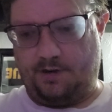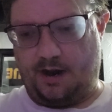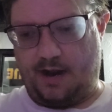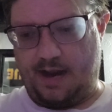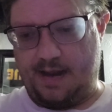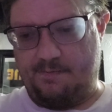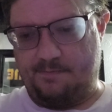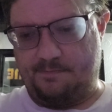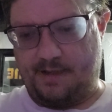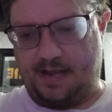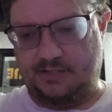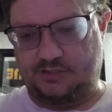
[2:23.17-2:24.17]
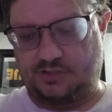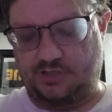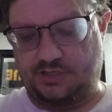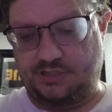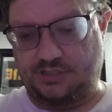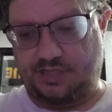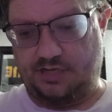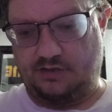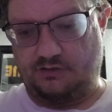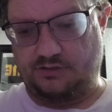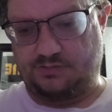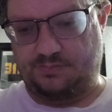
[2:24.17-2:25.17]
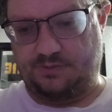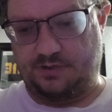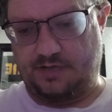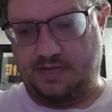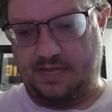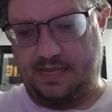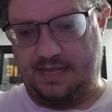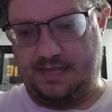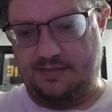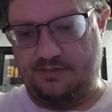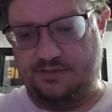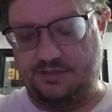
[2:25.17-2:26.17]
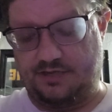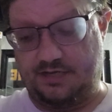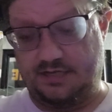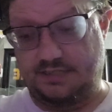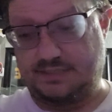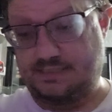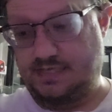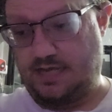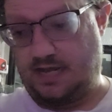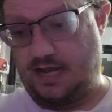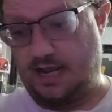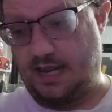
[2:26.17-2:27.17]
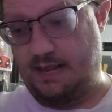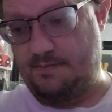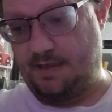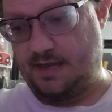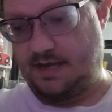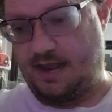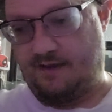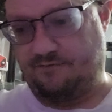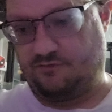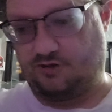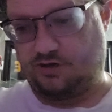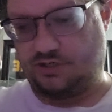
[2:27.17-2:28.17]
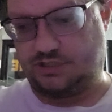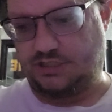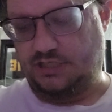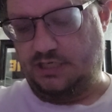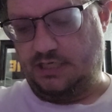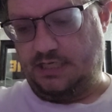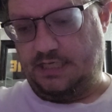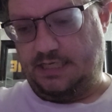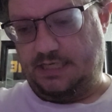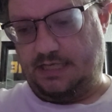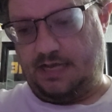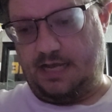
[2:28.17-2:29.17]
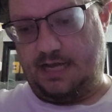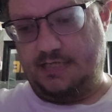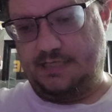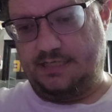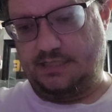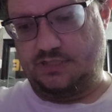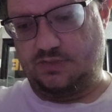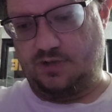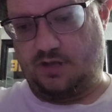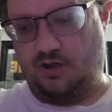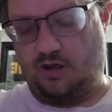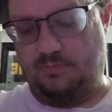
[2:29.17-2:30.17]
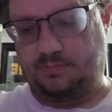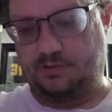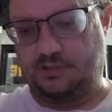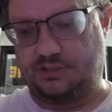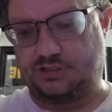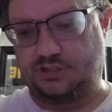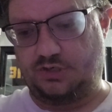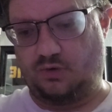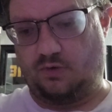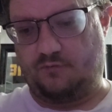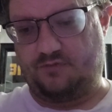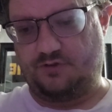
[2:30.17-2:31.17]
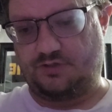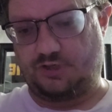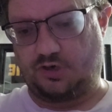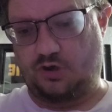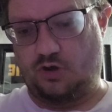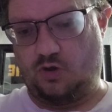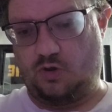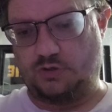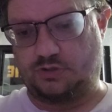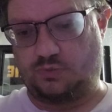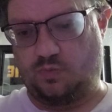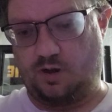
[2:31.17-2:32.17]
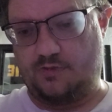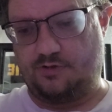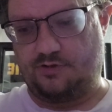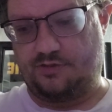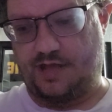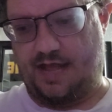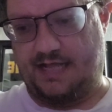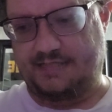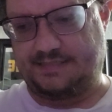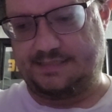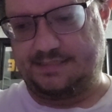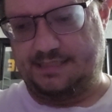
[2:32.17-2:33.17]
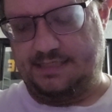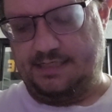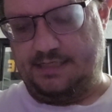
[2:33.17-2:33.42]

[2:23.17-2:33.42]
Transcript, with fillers: by mastering the skills put in the time and effort uh, needed to accomplish your future goals, whether that's